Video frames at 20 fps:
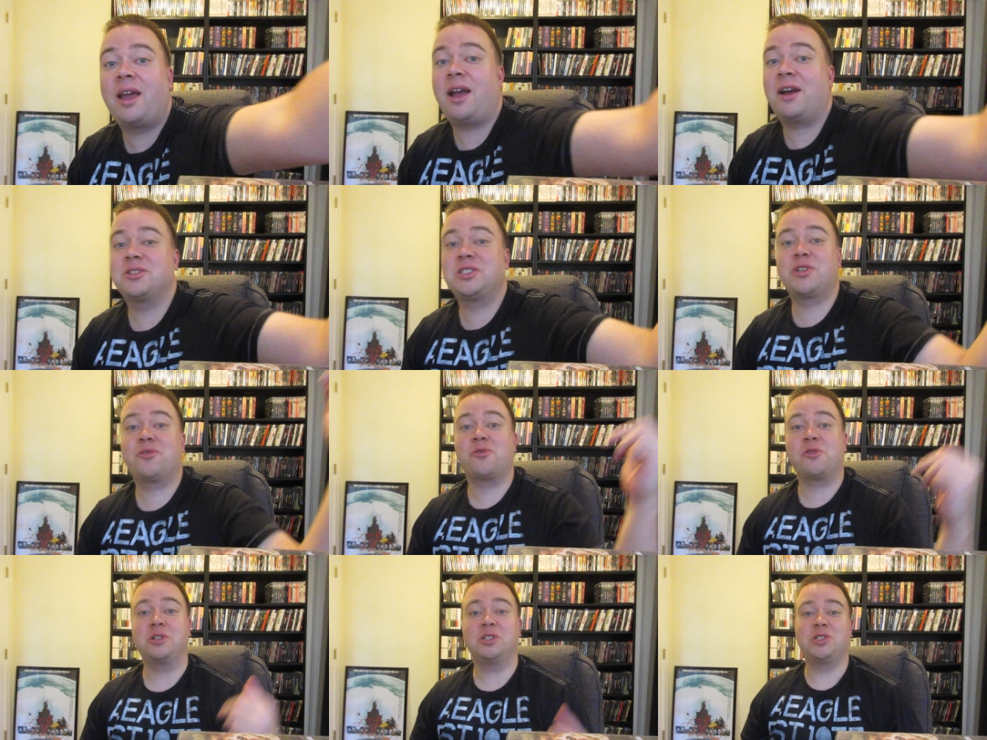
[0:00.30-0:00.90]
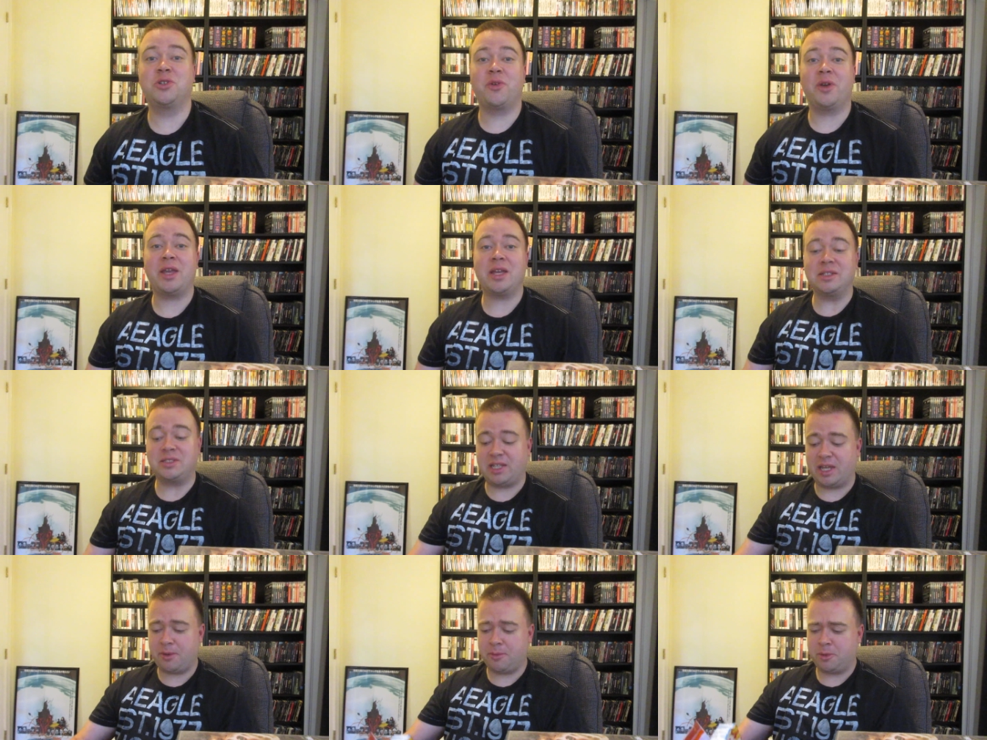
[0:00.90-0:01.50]
How's everyone
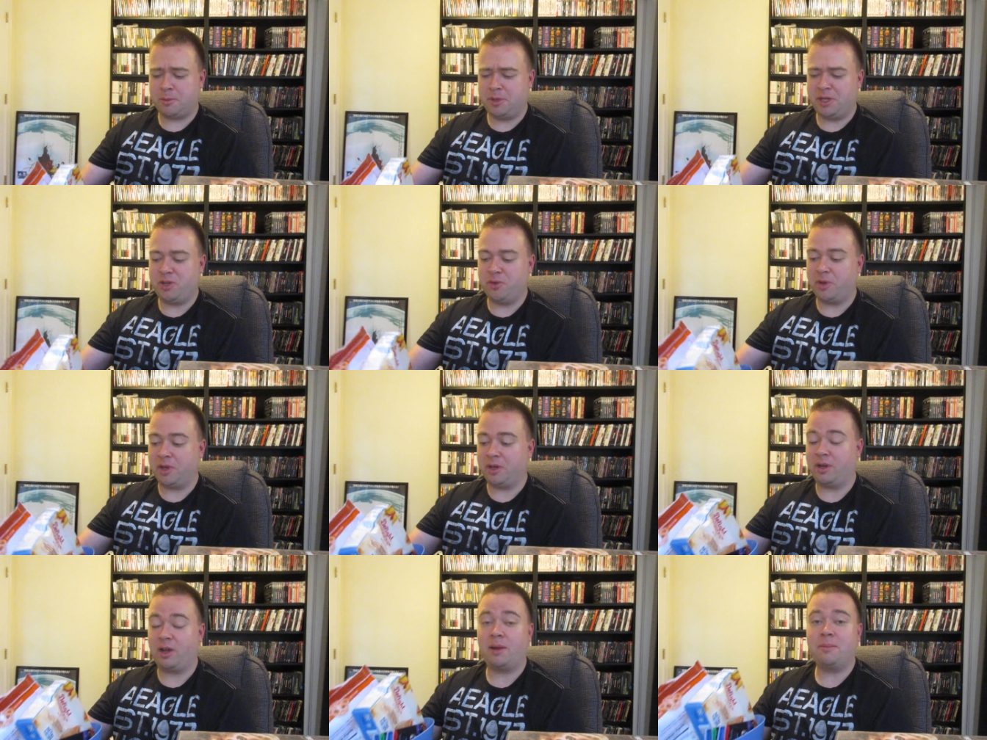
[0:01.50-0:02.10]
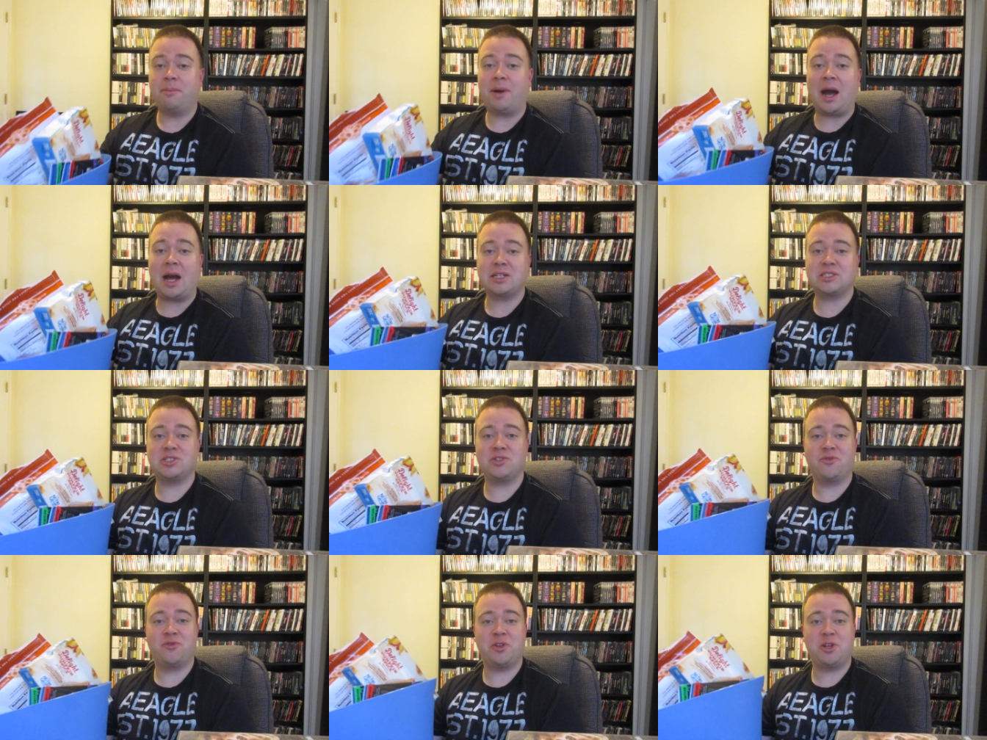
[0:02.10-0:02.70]
doing? Today I'm going to be doing an
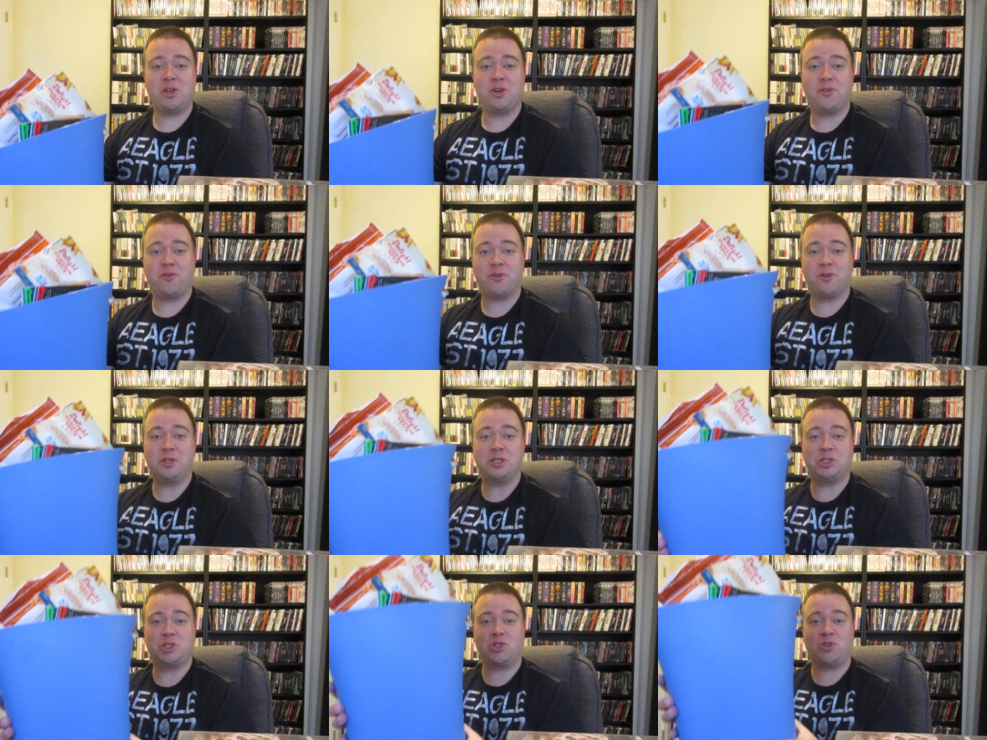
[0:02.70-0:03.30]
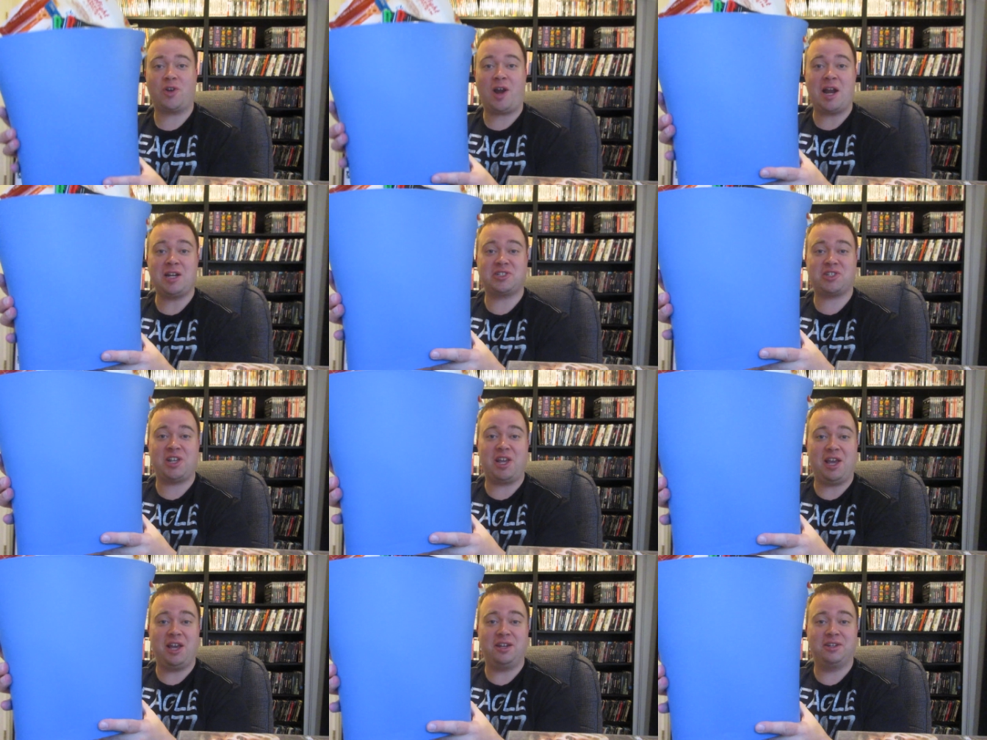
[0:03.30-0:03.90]
unboxing video for this trash
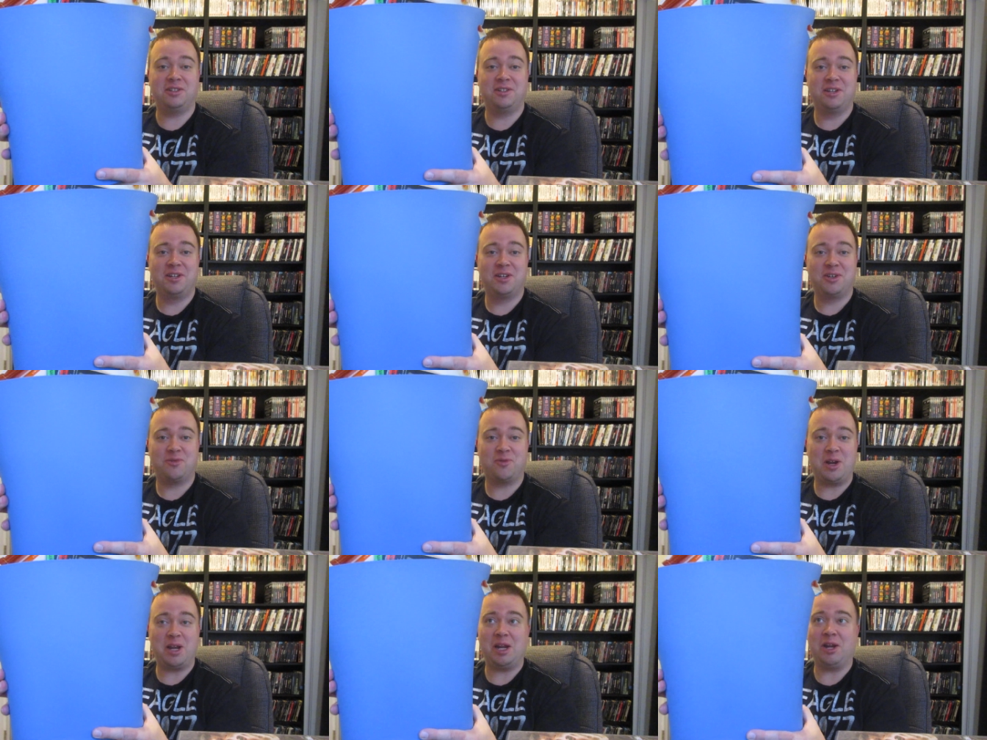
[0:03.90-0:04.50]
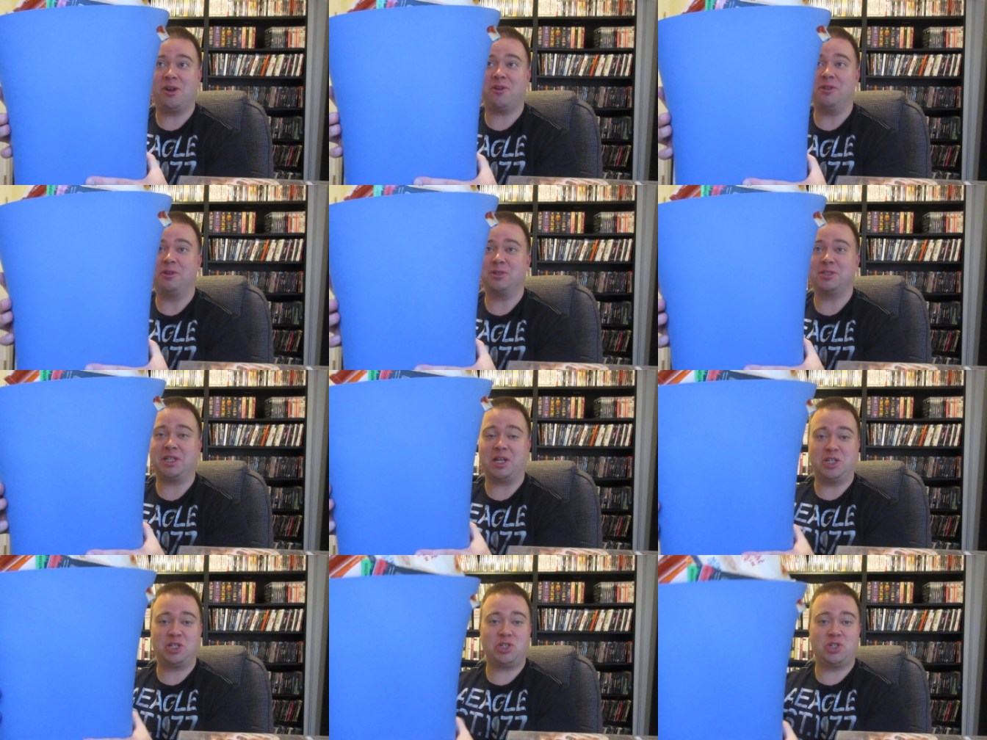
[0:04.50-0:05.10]
can right here that
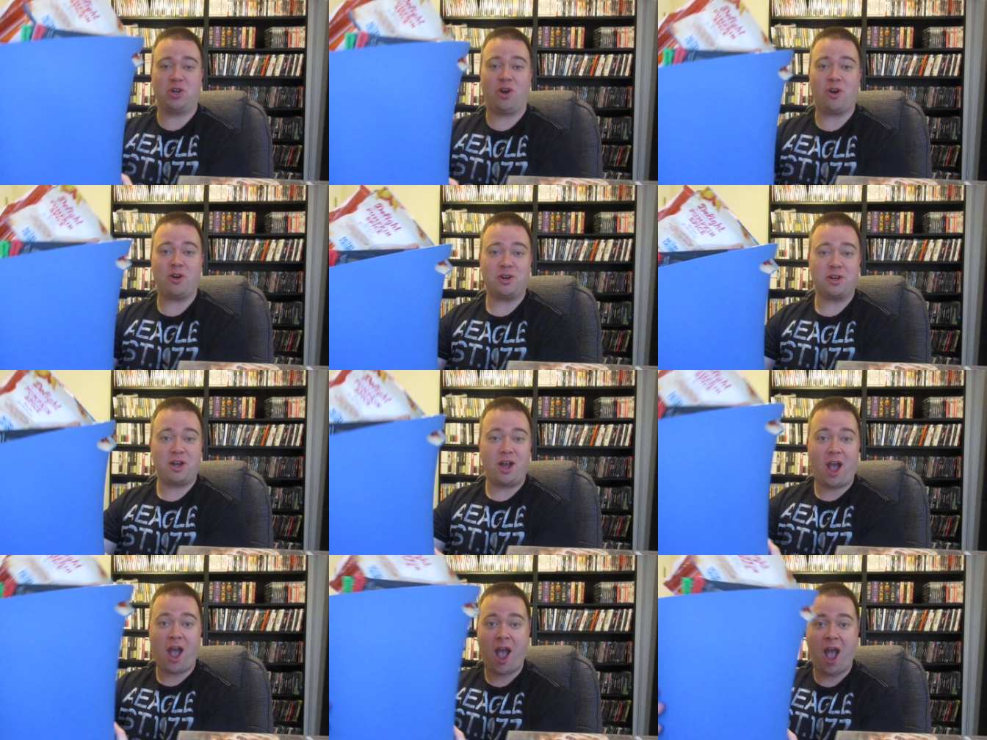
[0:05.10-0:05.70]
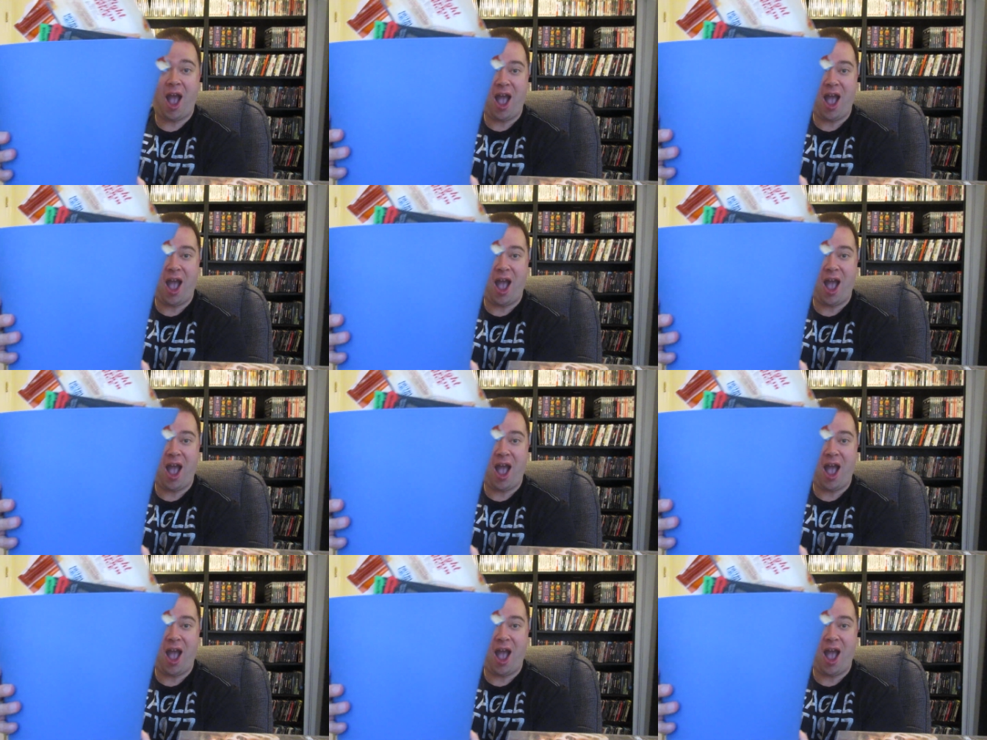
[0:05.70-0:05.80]
looks like a shark.